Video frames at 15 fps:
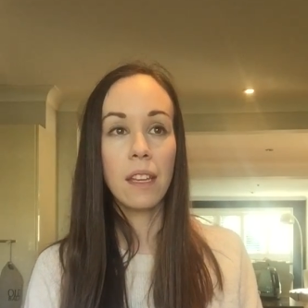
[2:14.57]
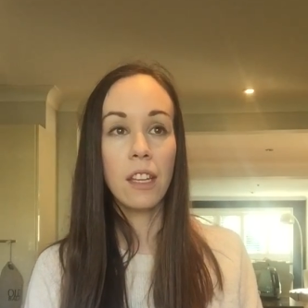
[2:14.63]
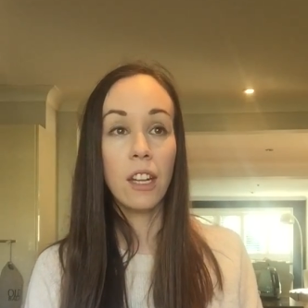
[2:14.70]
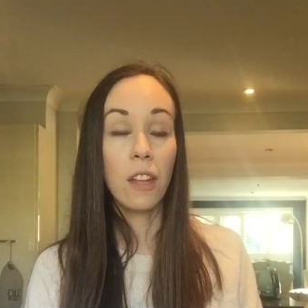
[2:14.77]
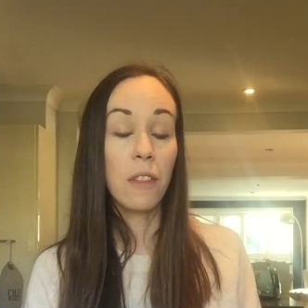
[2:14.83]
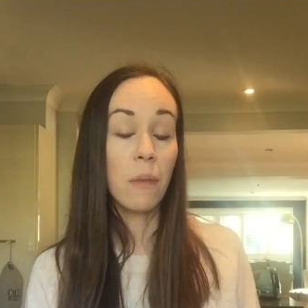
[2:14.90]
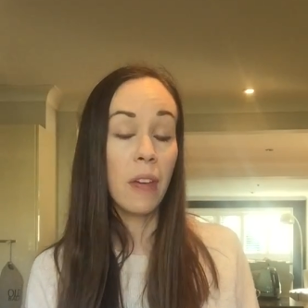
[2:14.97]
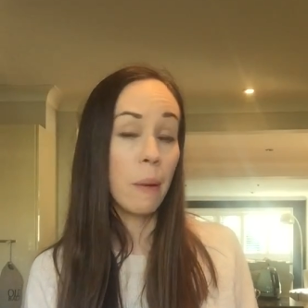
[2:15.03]
you
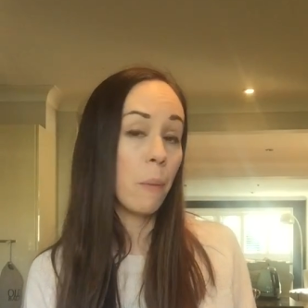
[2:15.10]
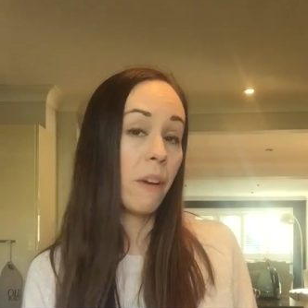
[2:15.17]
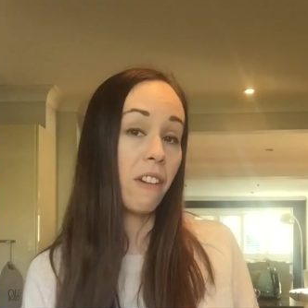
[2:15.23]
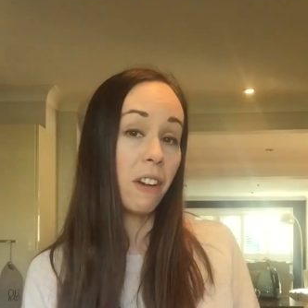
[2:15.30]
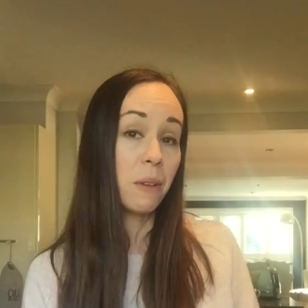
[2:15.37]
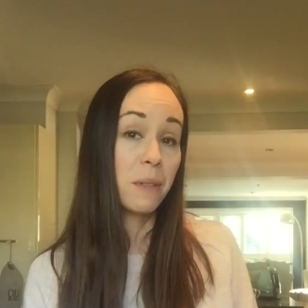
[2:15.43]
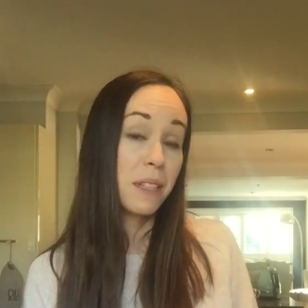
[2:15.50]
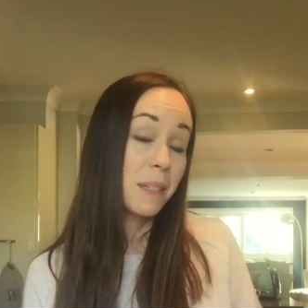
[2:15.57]
know, where
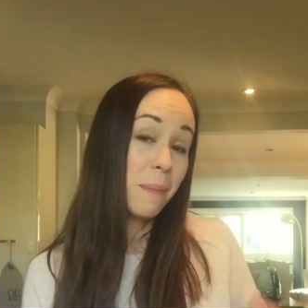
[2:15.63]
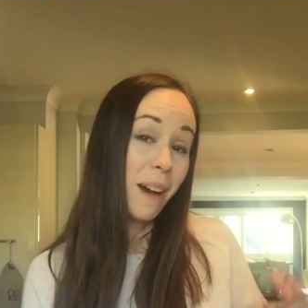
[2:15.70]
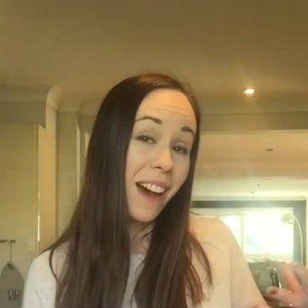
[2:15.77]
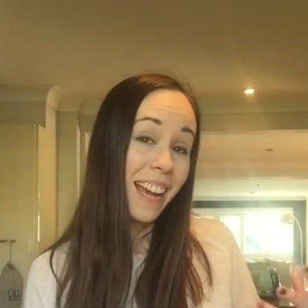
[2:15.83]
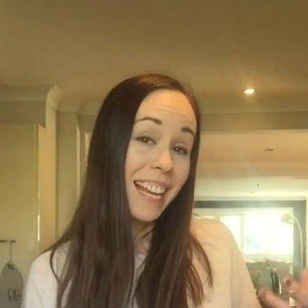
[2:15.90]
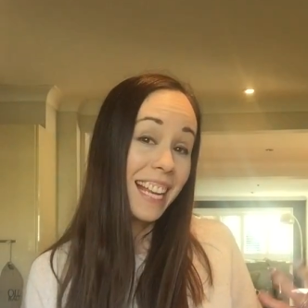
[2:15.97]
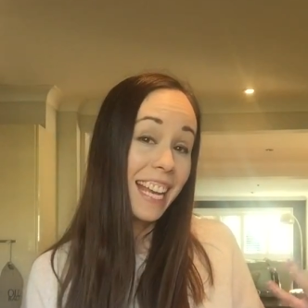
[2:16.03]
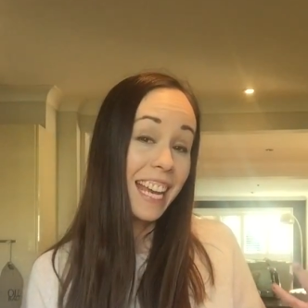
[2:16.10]
I was
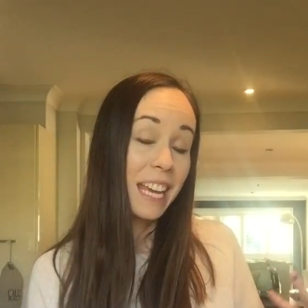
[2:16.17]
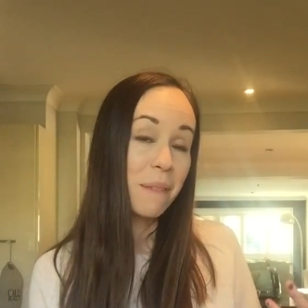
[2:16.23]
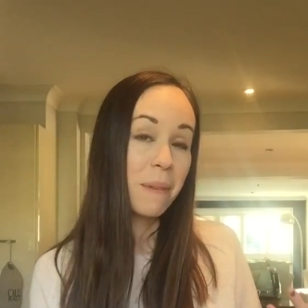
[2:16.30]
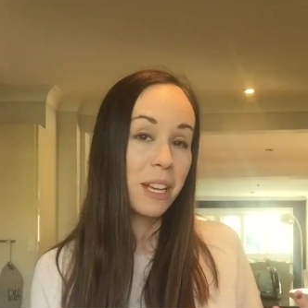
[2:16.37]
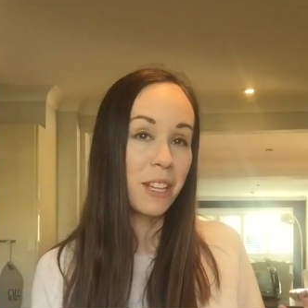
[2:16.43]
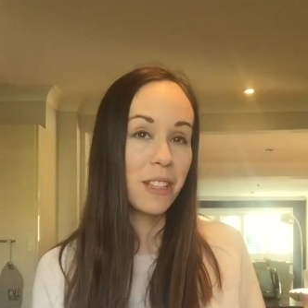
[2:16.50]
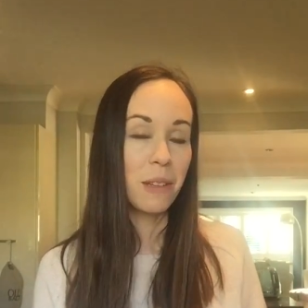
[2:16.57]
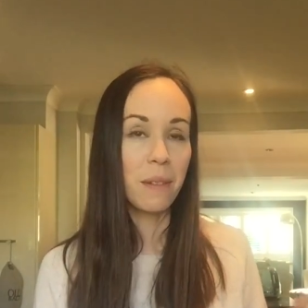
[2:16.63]
smiling
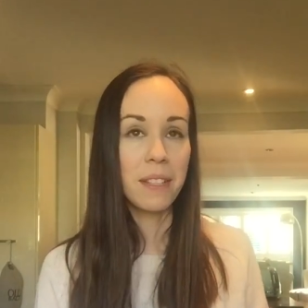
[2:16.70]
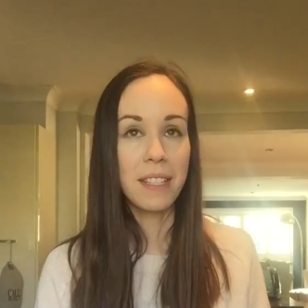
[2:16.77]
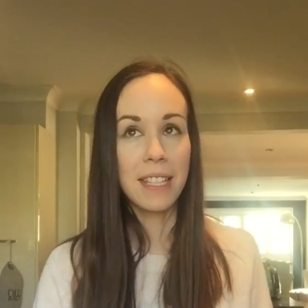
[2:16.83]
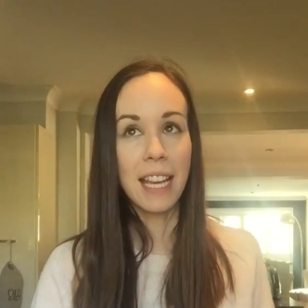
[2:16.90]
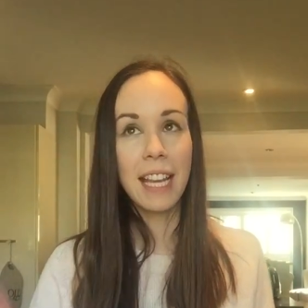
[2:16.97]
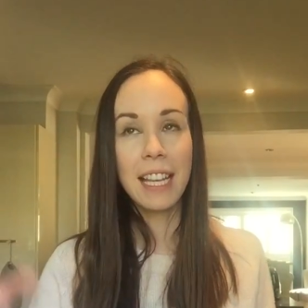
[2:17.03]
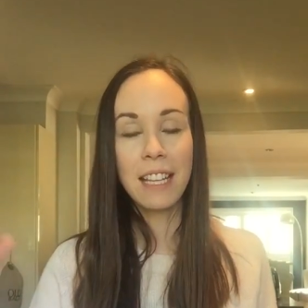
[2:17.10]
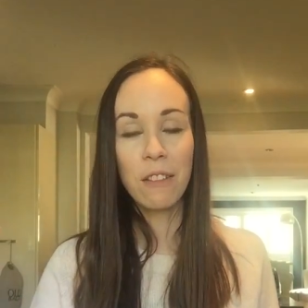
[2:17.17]
because I was
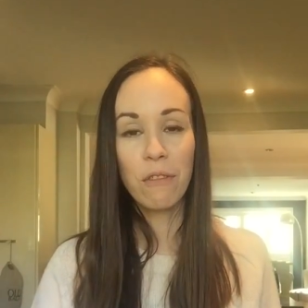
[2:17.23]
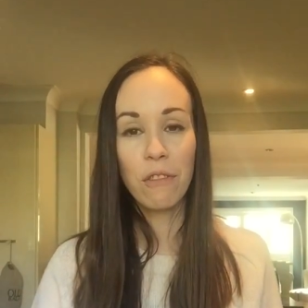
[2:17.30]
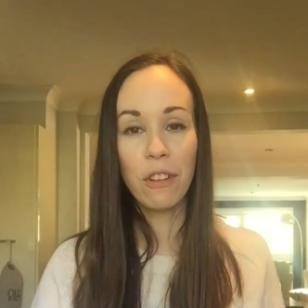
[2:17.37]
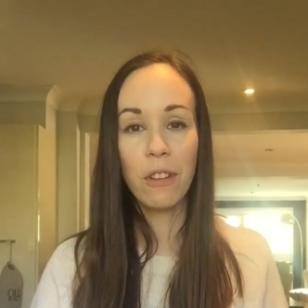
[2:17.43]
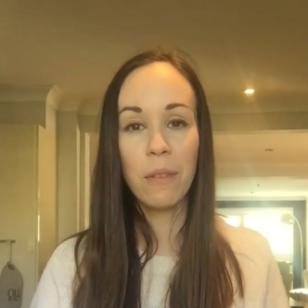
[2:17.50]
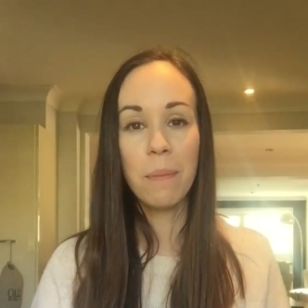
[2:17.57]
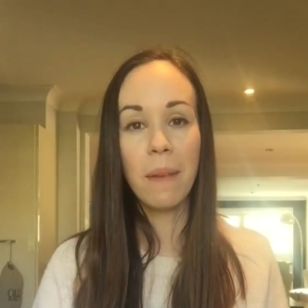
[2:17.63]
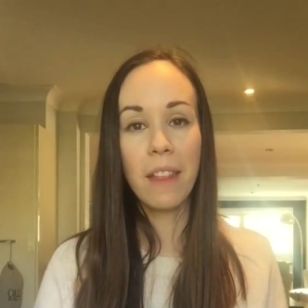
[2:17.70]
sailing
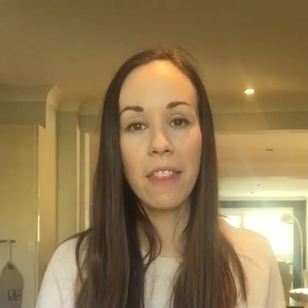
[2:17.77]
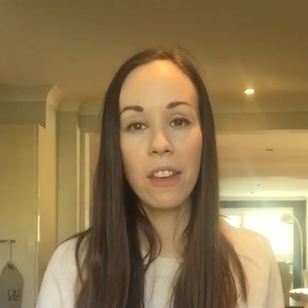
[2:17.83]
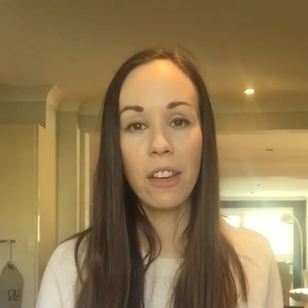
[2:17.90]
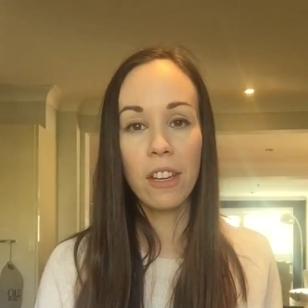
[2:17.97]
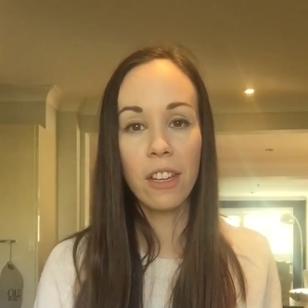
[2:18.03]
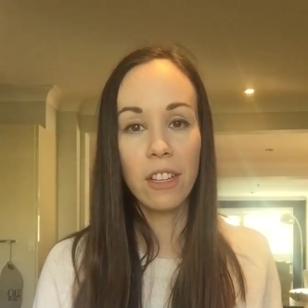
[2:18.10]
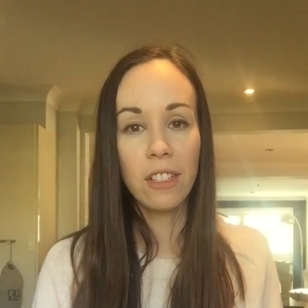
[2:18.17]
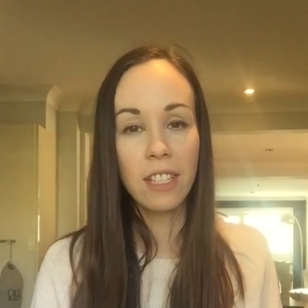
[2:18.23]
through
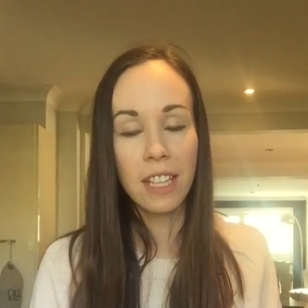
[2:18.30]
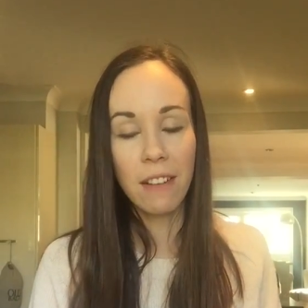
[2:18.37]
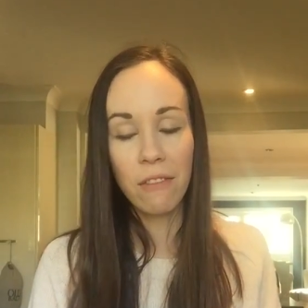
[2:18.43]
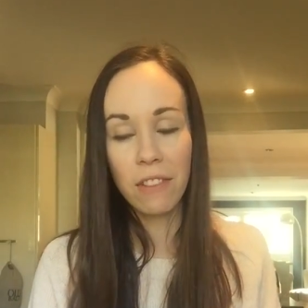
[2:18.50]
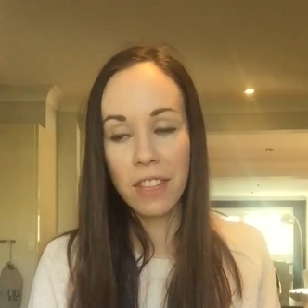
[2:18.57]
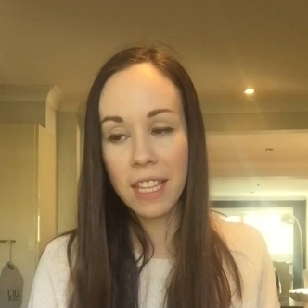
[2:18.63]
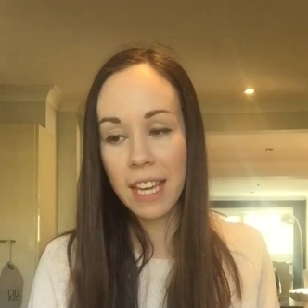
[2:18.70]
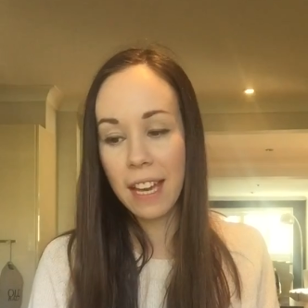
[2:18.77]
motherhood and
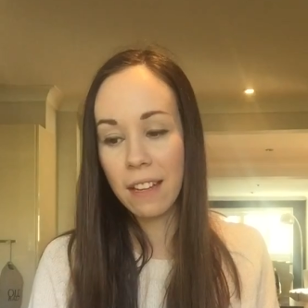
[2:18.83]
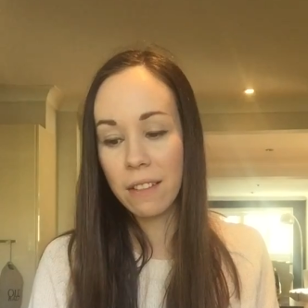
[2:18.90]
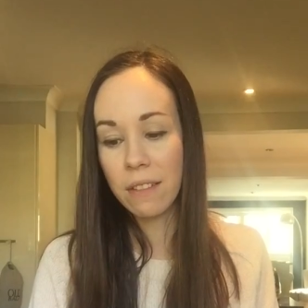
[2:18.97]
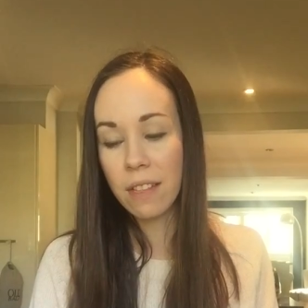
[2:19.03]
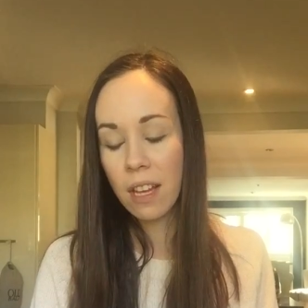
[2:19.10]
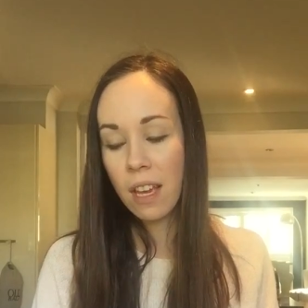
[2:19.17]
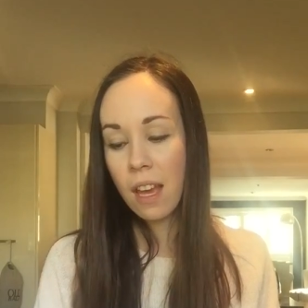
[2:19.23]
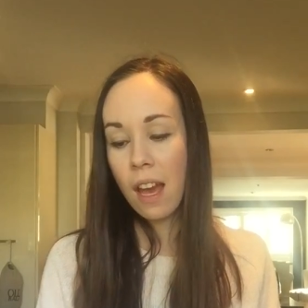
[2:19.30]
everything else.